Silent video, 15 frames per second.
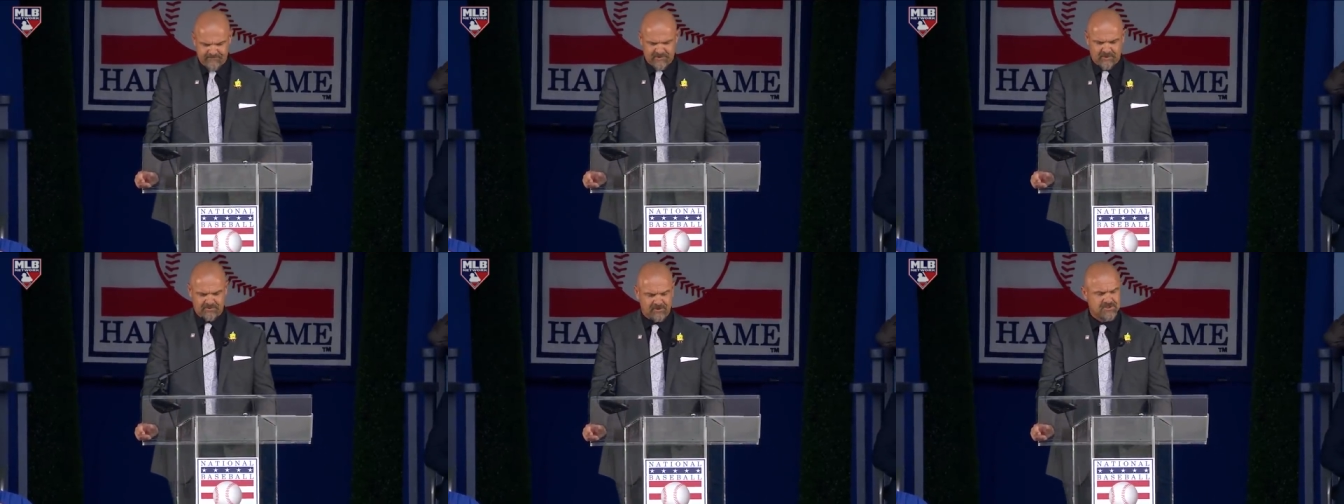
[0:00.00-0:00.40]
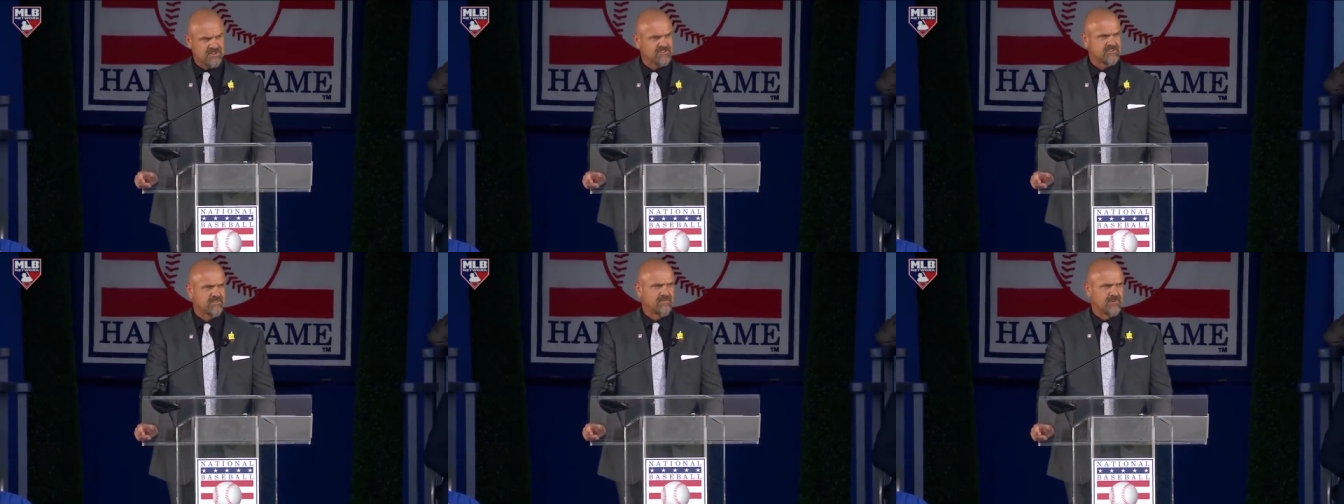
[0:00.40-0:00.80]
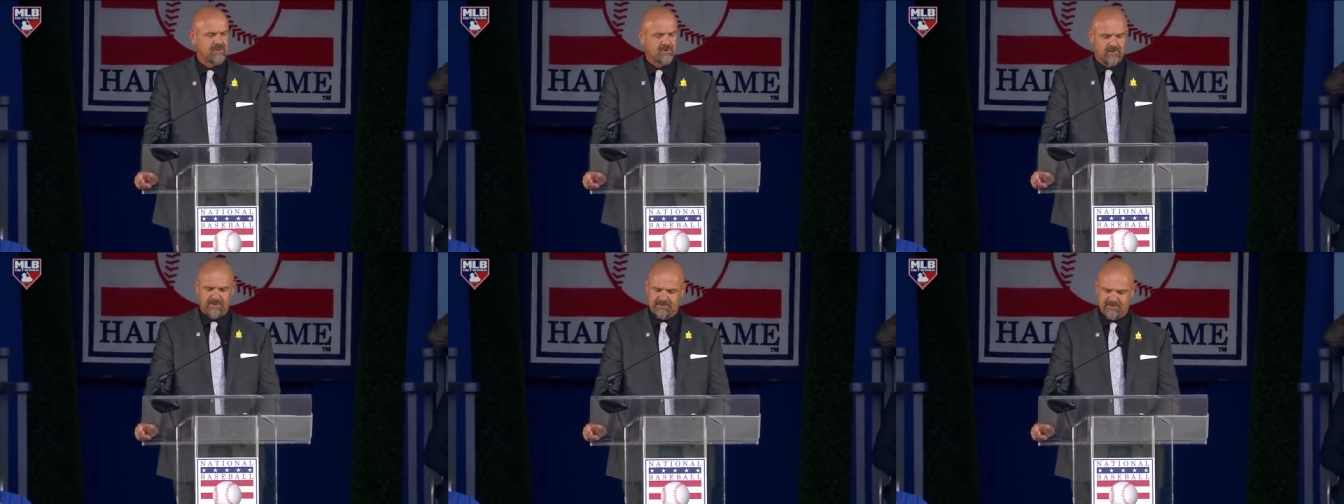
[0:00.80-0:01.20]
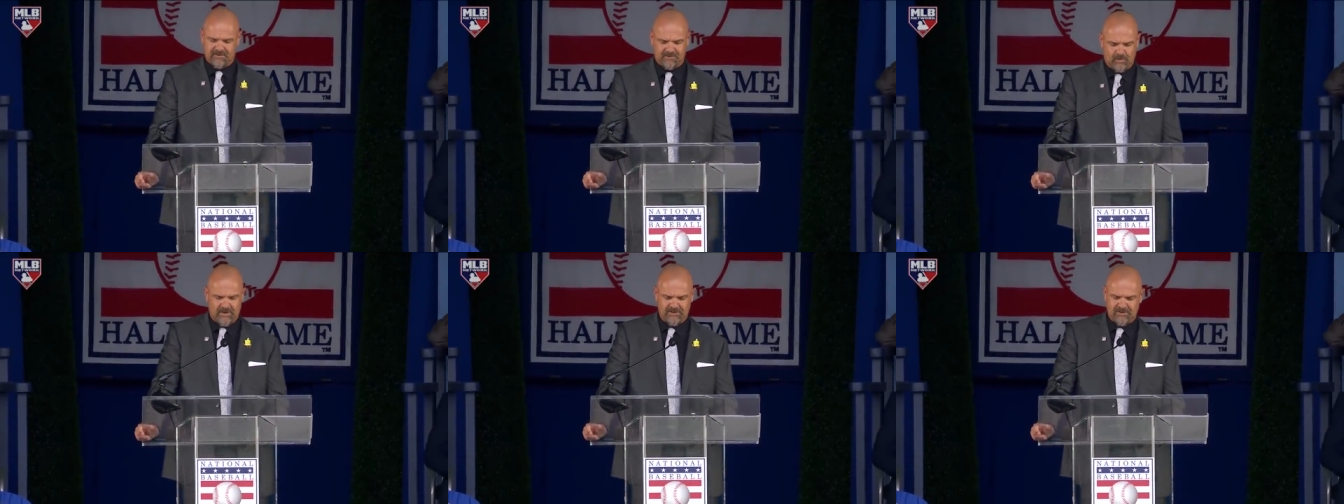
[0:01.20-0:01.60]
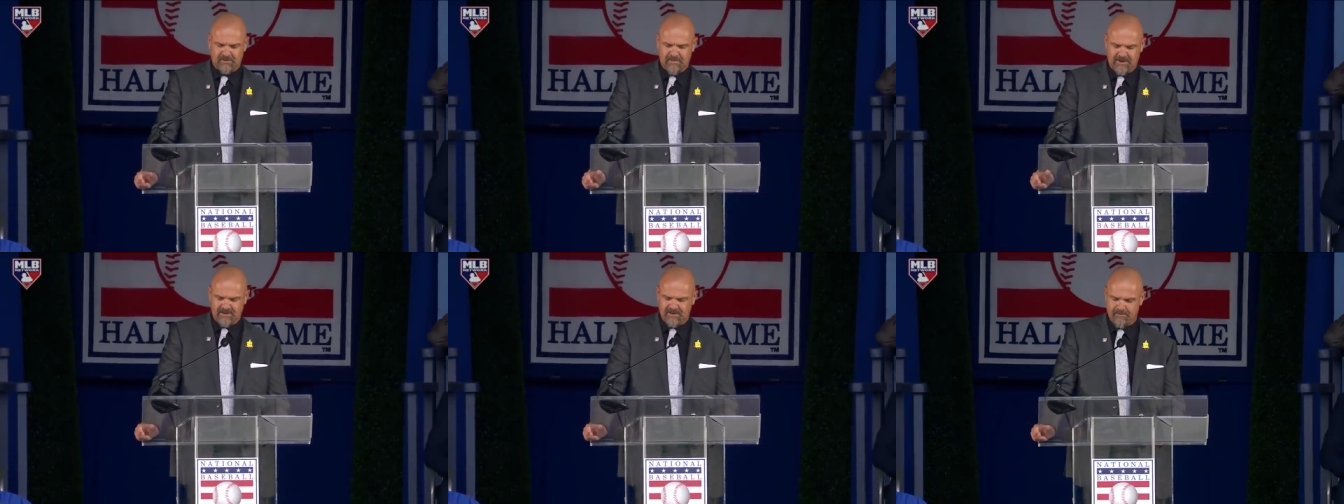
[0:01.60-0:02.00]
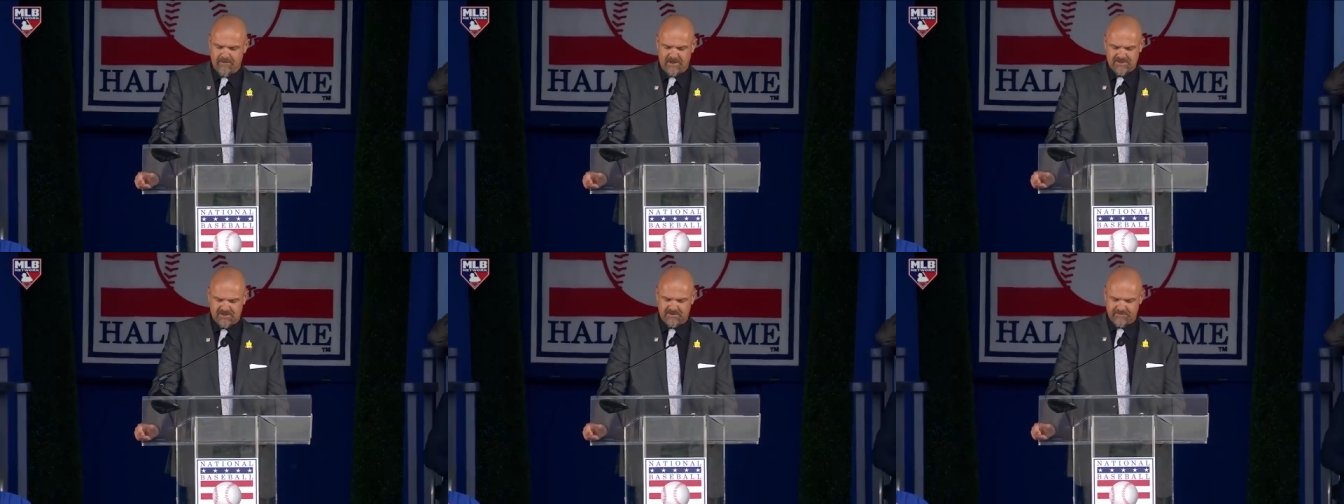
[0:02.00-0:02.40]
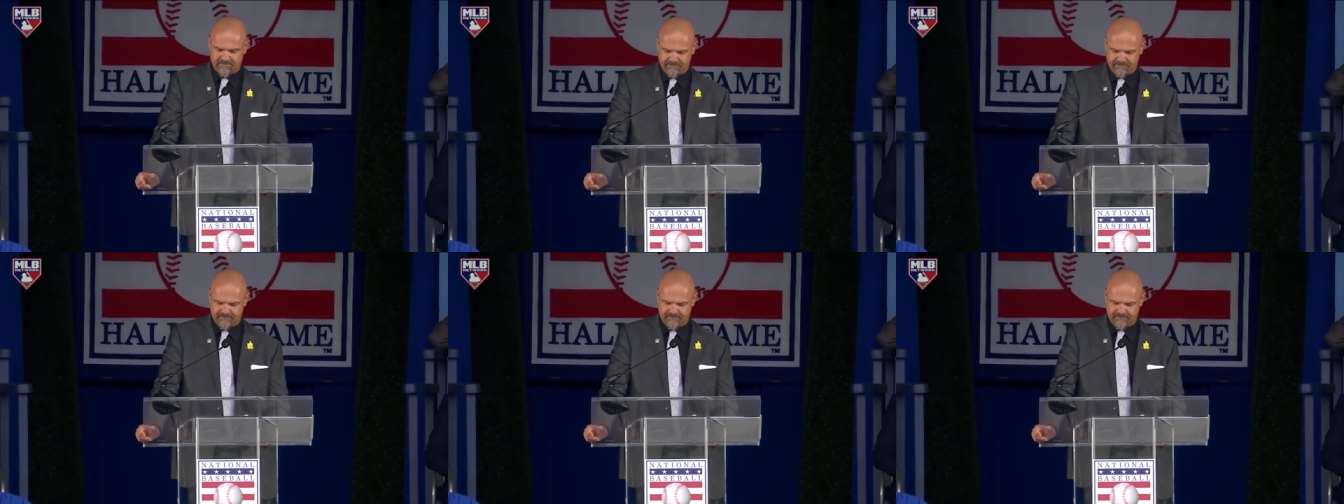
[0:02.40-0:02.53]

Those are just a few as there's way too many to mention.